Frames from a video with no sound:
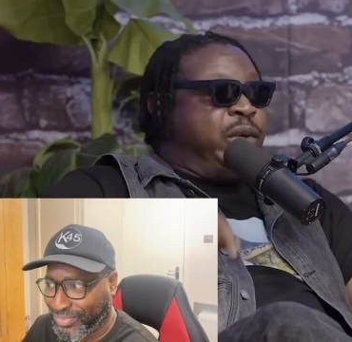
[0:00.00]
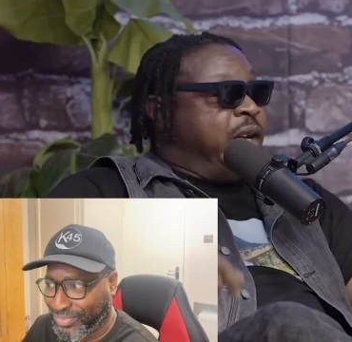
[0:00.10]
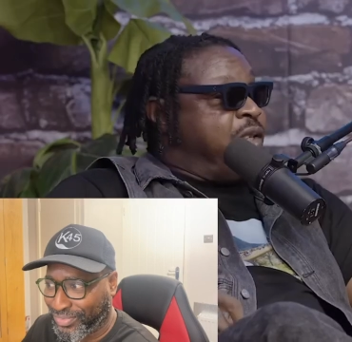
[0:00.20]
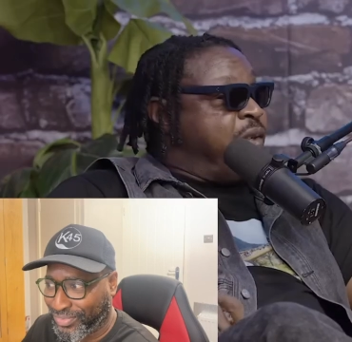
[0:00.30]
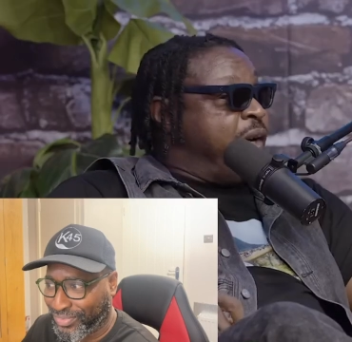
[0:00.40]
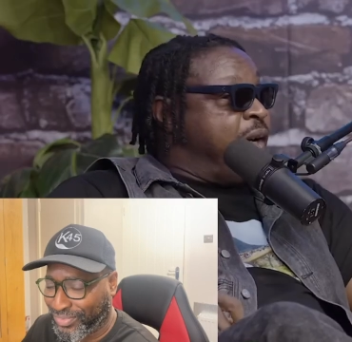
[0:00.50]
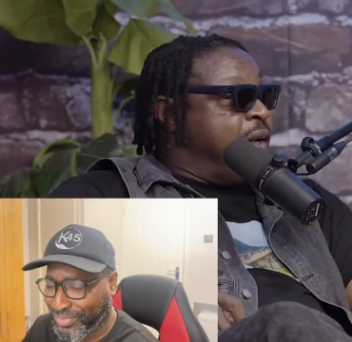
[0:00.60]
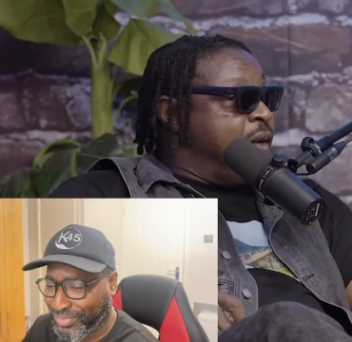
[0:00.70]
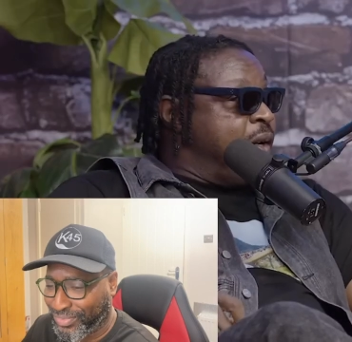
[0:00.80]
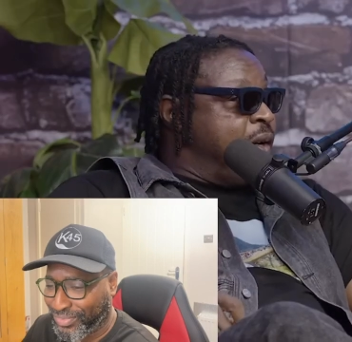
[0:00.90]
Speaker 1: back to
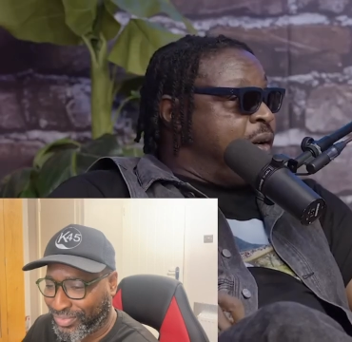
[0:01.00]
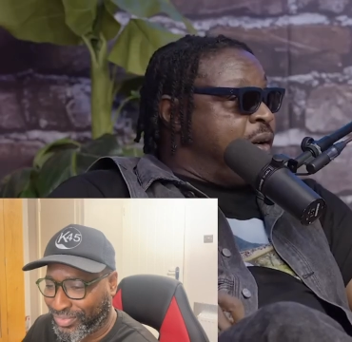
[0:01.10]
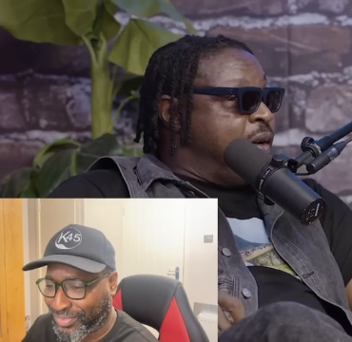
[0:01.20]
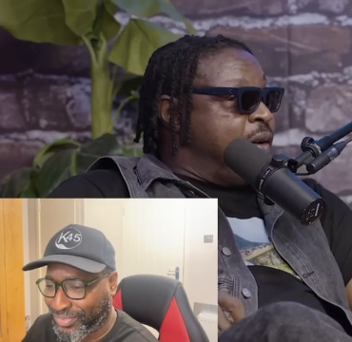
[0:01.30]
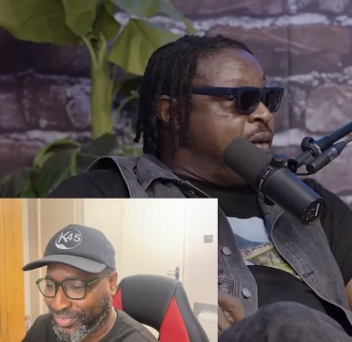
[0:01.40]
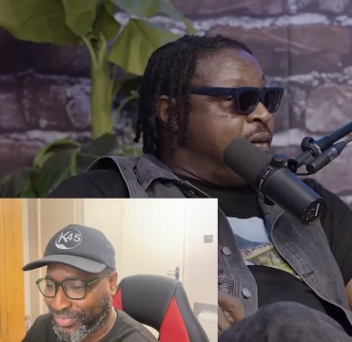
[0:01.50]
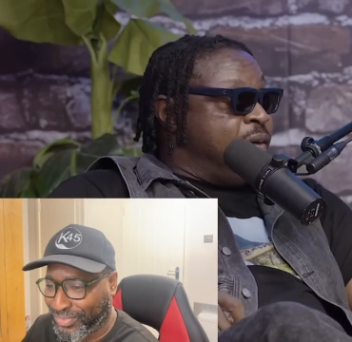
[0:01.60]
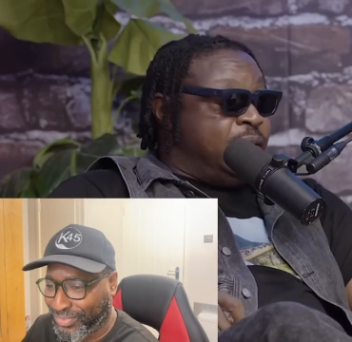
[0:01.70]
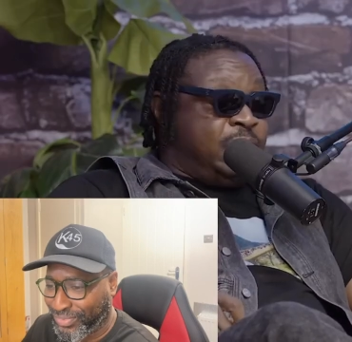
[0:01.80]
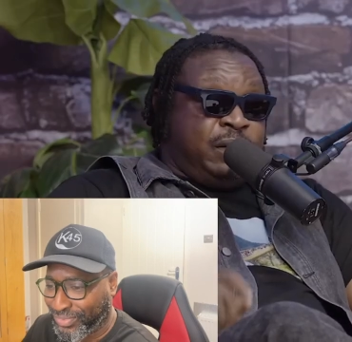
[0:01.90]
Nigeria.
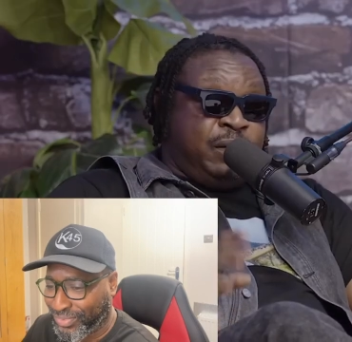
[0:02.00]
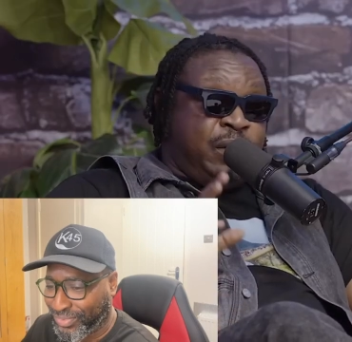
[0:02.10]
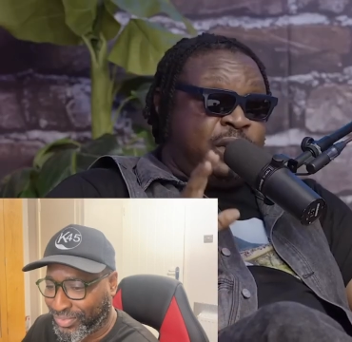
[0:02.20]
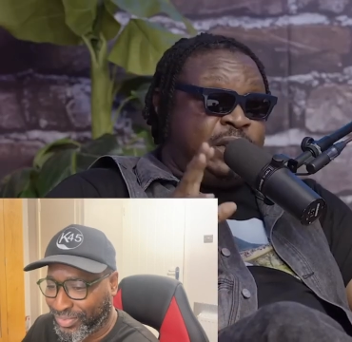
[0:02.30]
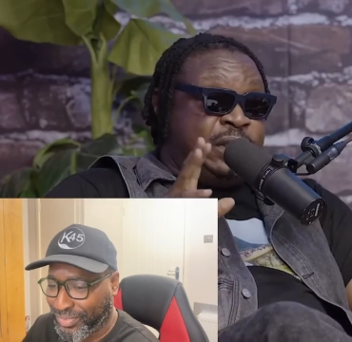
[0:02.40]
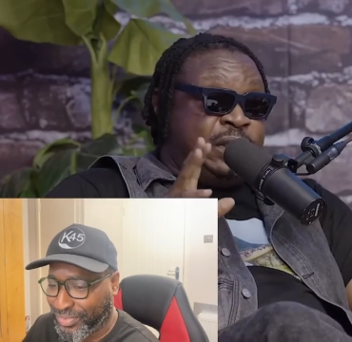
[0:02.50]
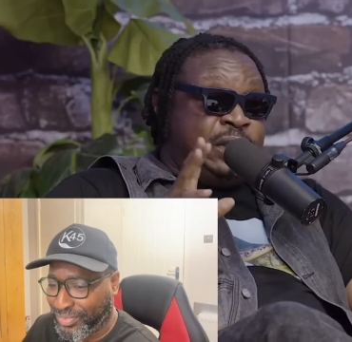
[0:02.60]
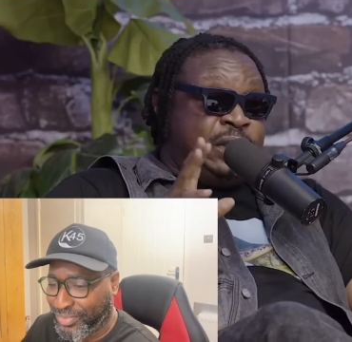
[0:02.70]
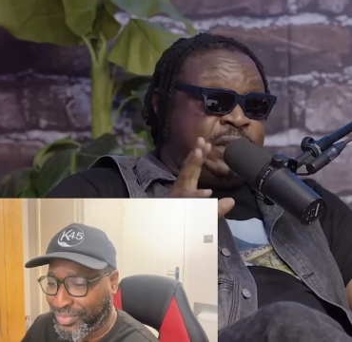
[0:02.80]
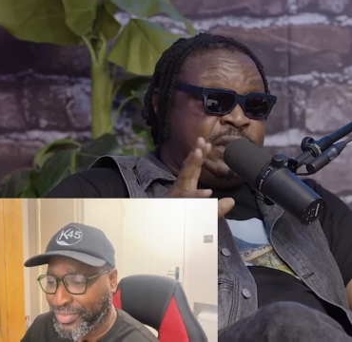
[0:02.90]
It
Speaker 2: was
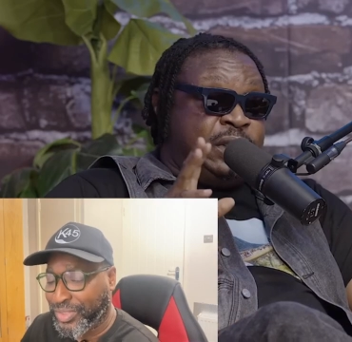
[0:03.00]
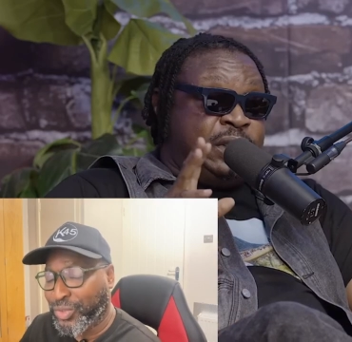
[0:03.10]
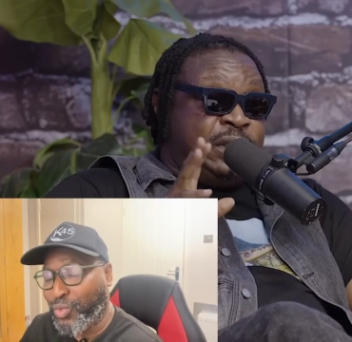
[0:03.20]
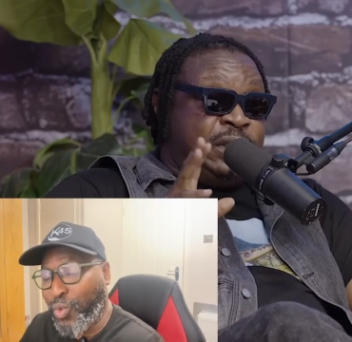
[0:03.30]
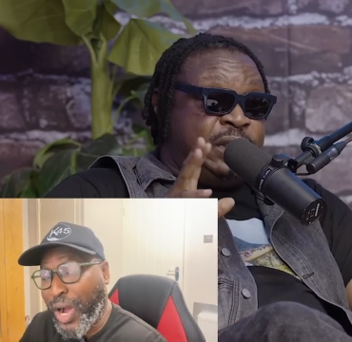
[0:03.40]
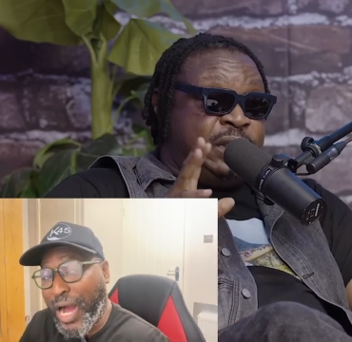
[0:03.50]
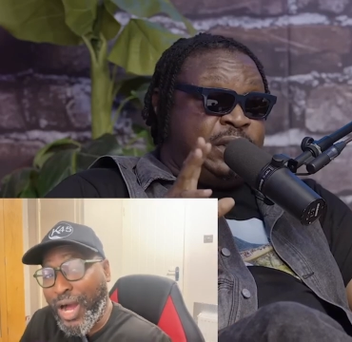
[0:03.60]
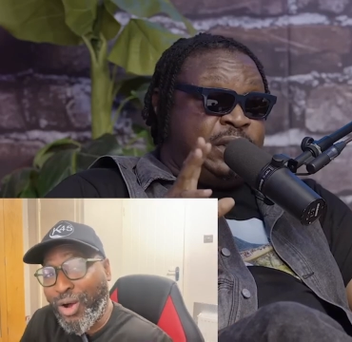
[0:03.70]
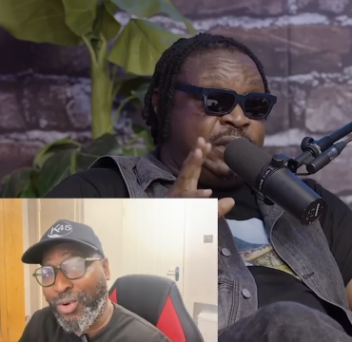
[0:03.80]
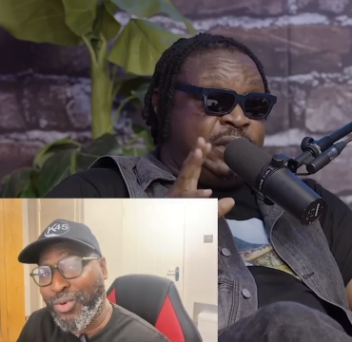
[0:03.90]

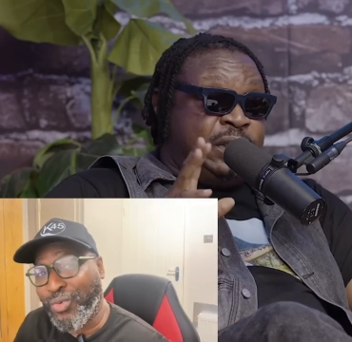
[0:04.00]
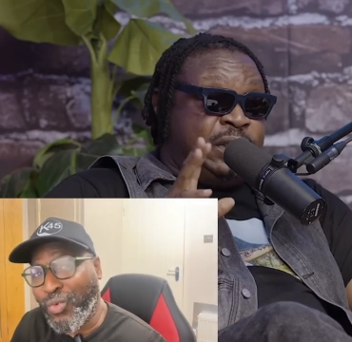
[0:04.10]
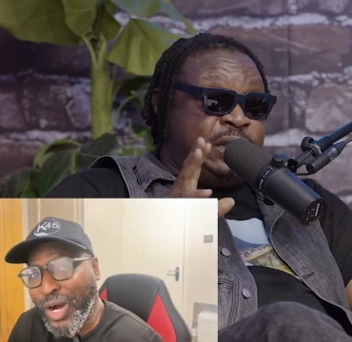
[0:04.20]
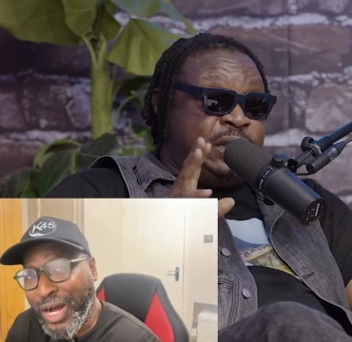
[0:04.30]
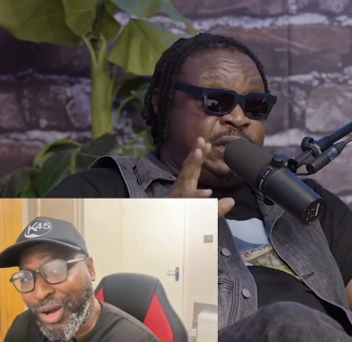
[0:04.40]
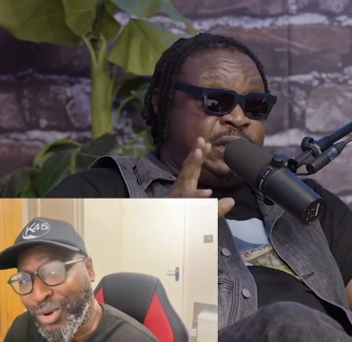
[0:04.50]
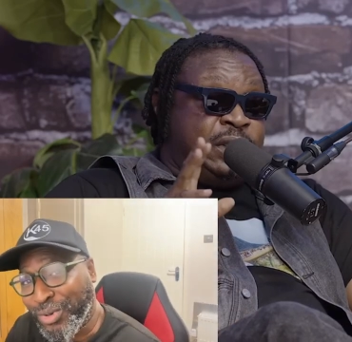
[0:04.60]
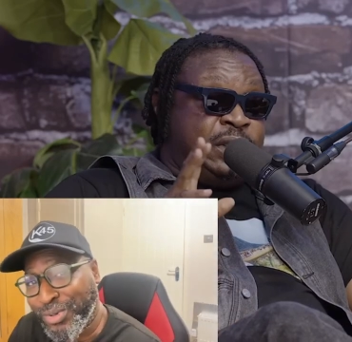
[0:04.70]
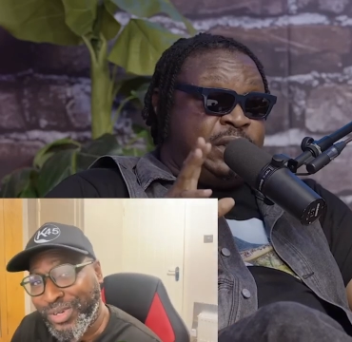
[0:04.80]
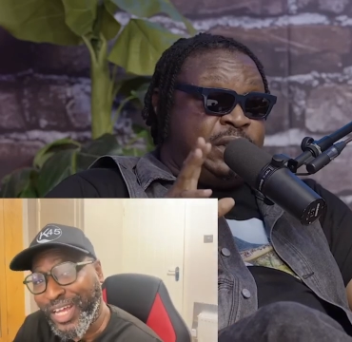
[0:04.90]
wow.
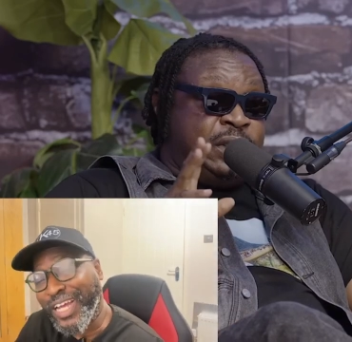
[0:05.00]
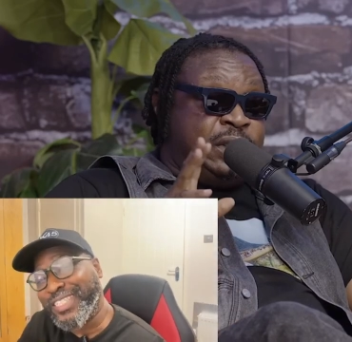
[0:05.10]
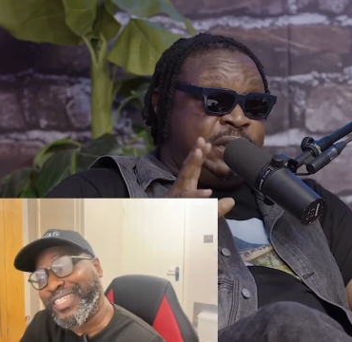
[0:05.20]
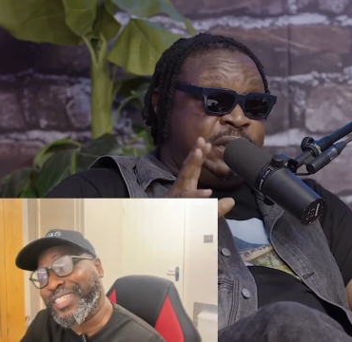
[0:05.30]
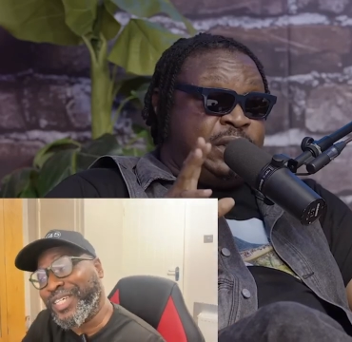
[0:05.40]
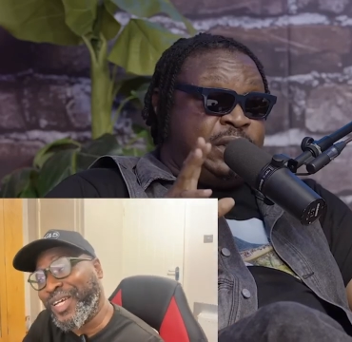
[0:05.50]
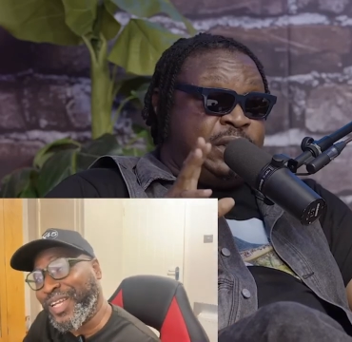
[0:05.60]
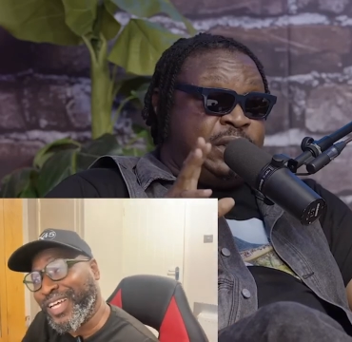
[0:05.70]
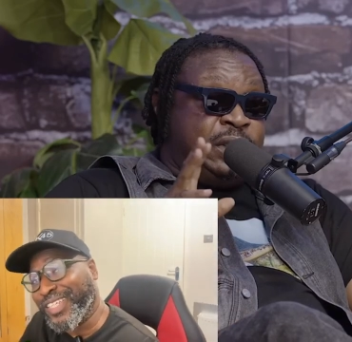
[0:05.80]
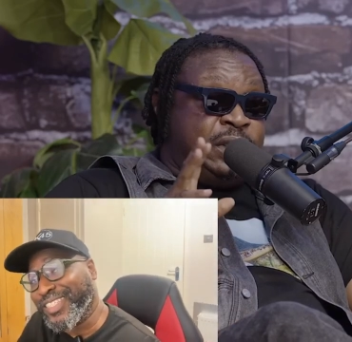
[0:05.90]
Like I said
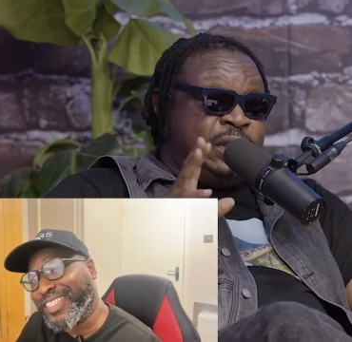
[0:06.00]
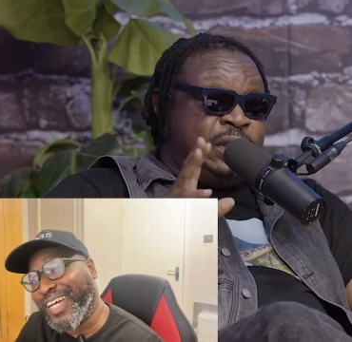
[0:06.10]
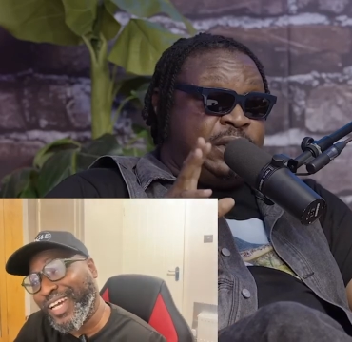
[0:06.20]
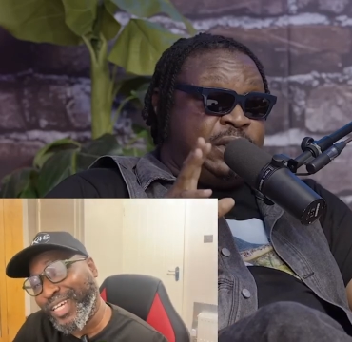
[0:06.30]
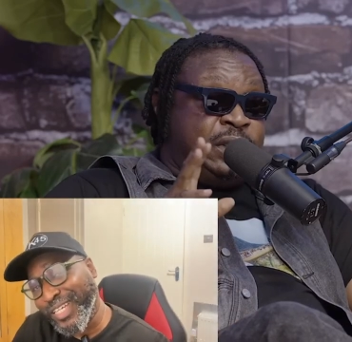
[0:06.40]
earlier, this guy